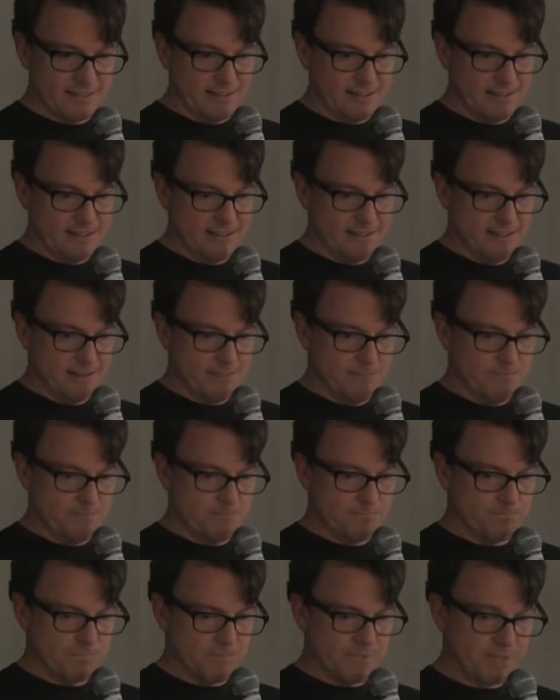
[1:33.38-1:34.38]

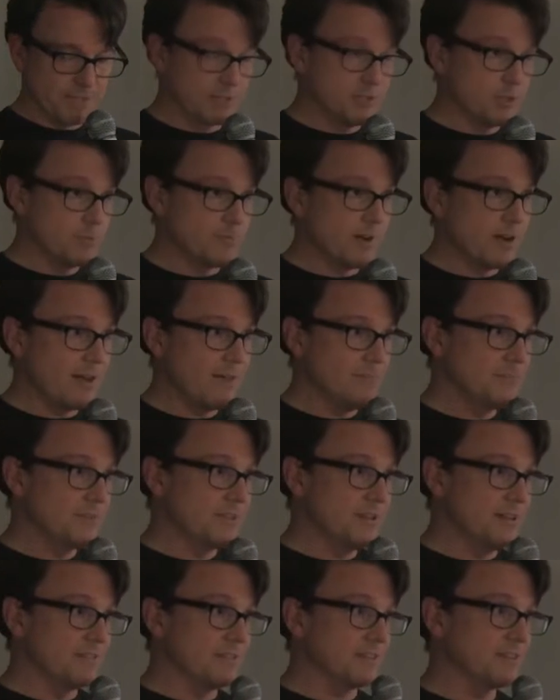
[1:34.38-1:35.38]
Um, so the two problems
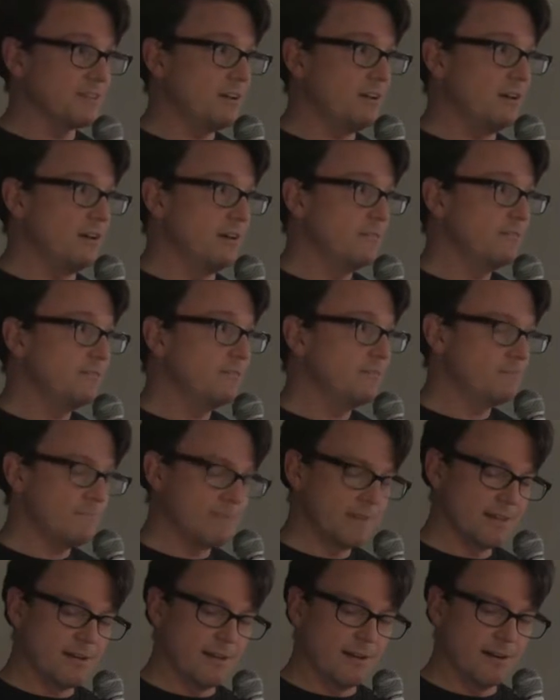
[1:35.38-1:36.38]
you have to solve
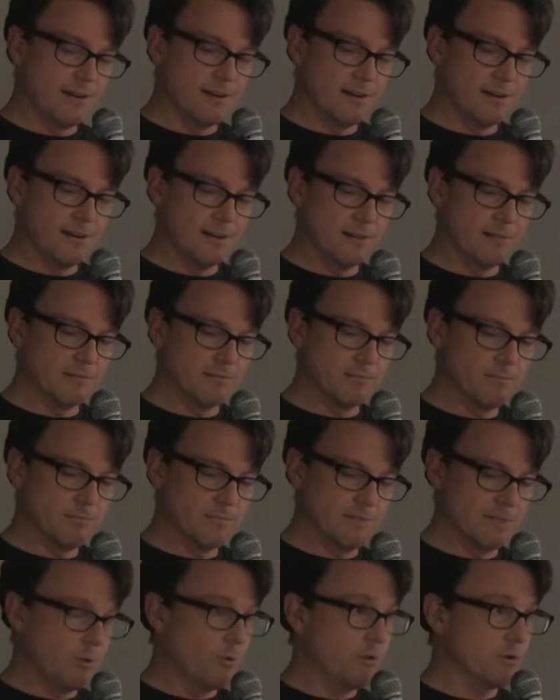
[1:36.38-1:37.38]
are
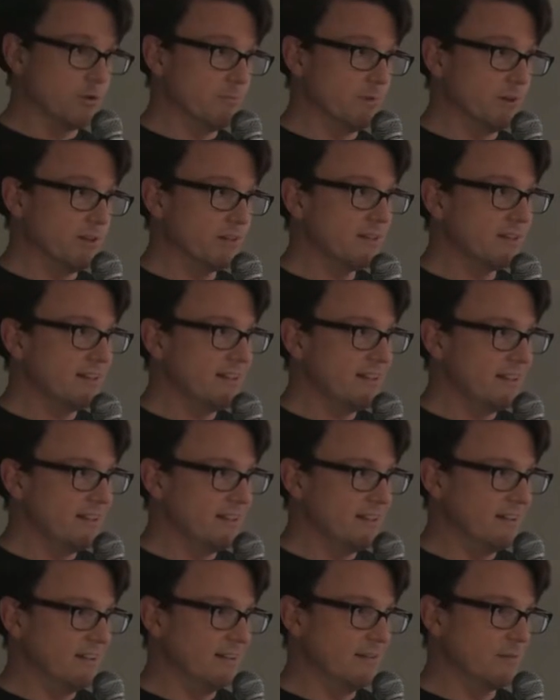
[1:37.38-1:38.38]
the order book,
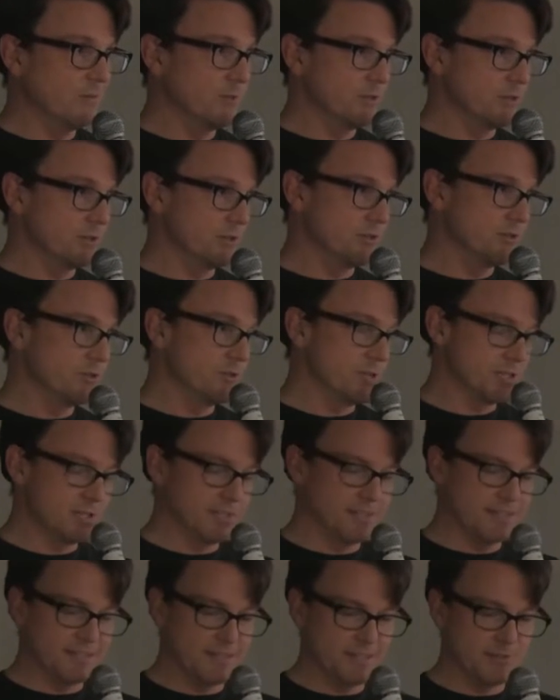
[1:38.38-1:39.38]
um, which are
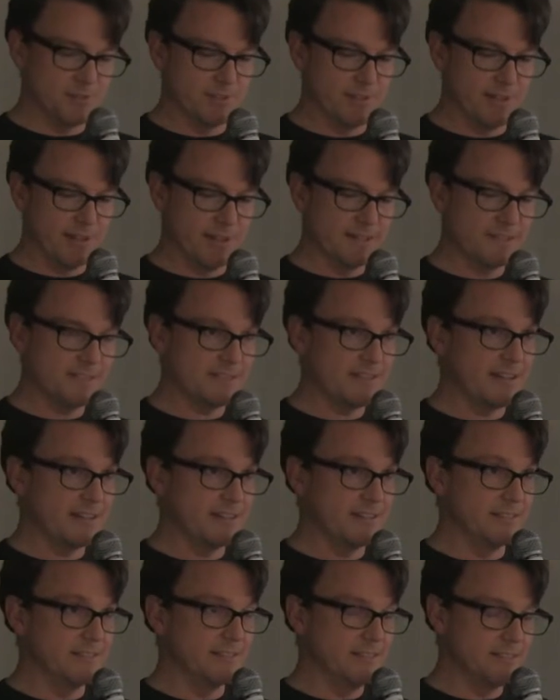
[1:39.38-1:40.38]
traditionally centralized, how
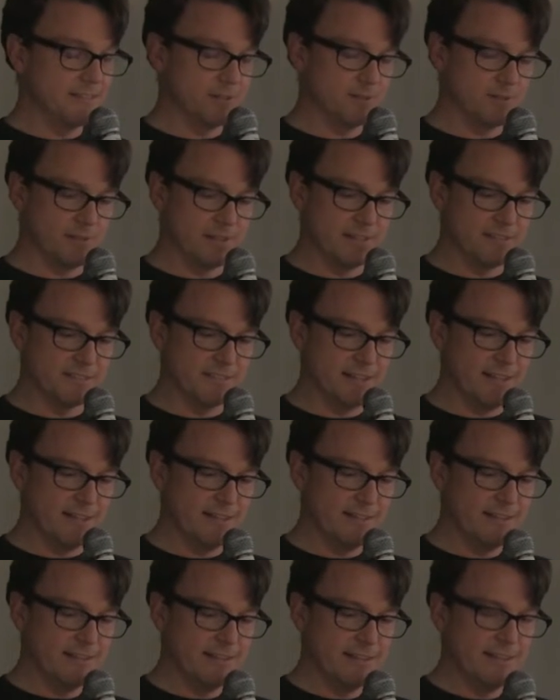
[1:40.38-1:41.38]
to decentralize
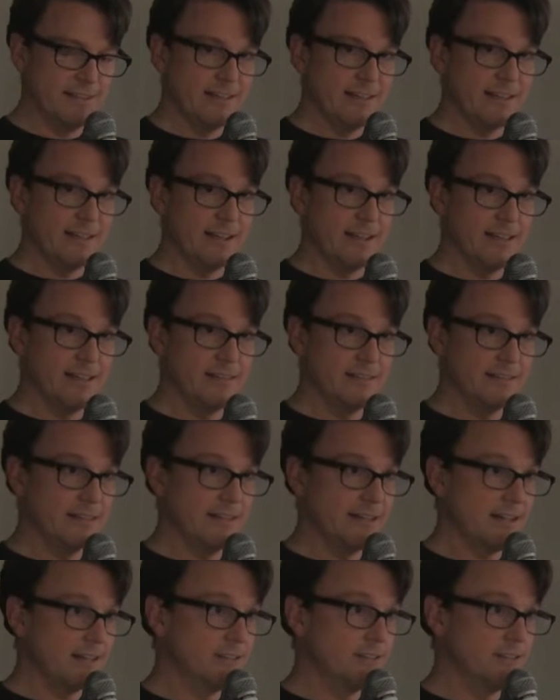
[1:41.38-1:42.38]
that, and then
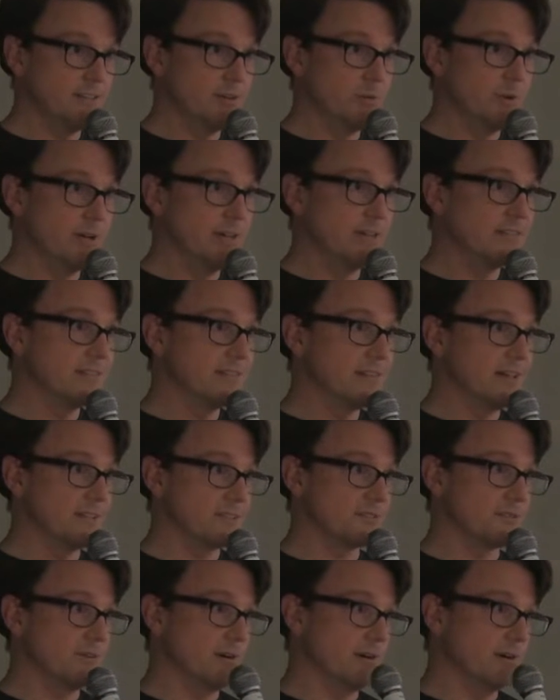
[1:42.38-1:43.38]
how to deal with
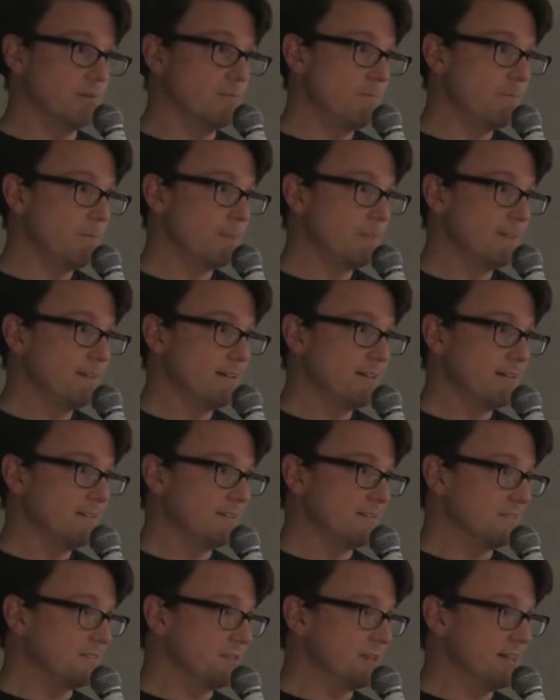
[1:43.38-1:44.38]
escrow,
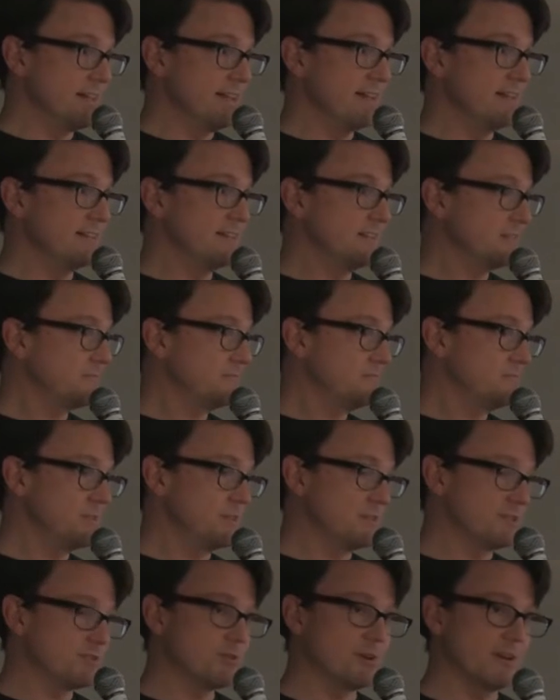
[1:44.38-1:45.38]
since you can't
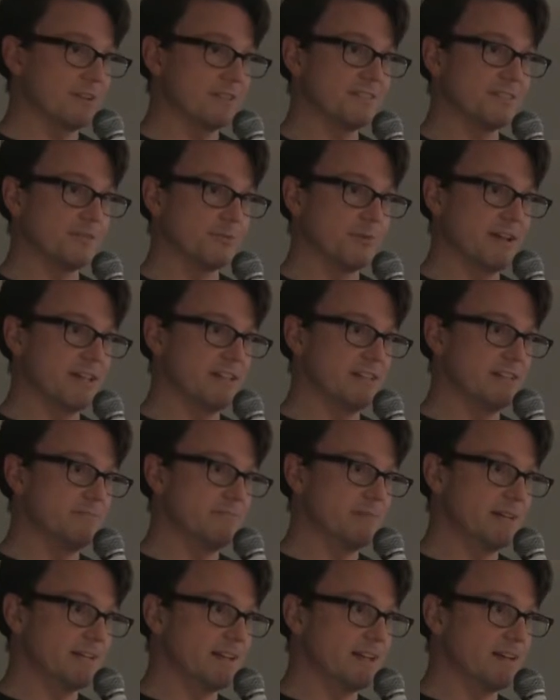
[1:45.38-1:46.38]
just trust a
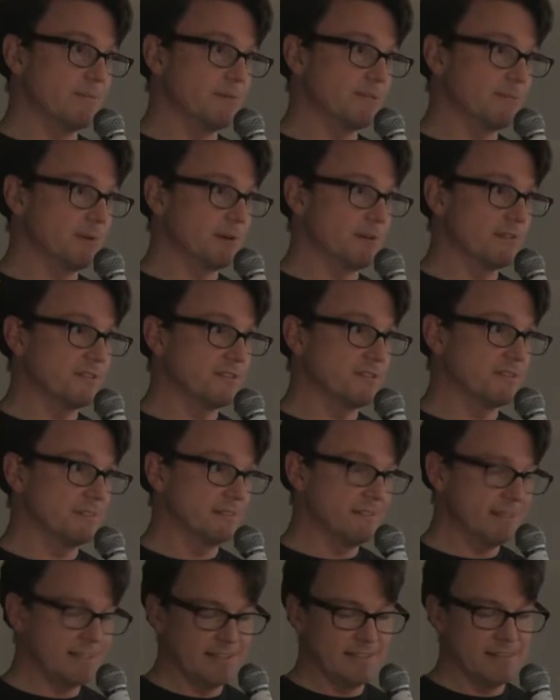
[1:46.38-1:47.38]
random anonymous
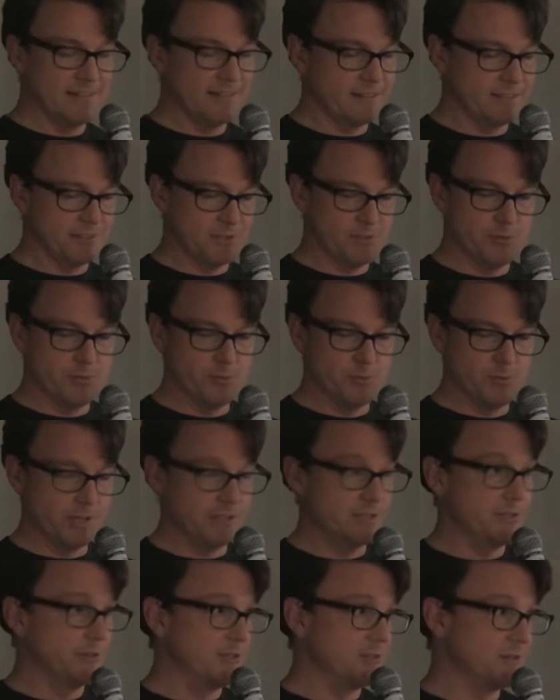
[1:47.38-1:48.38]
person that you
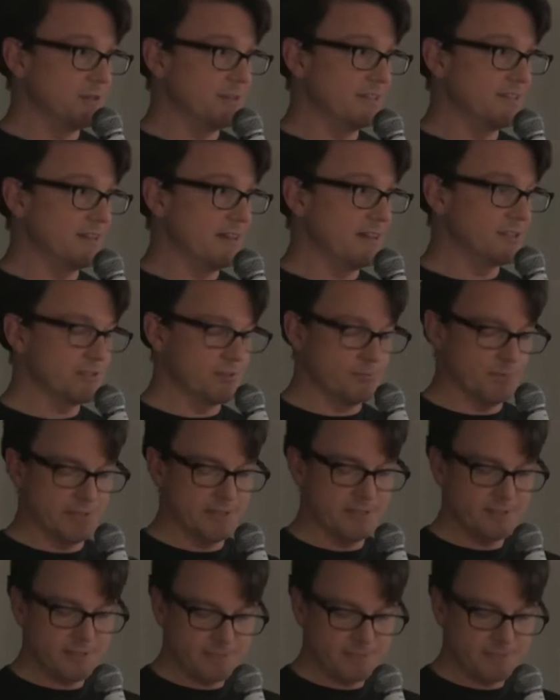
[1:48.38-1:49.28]
want to do a transaction with.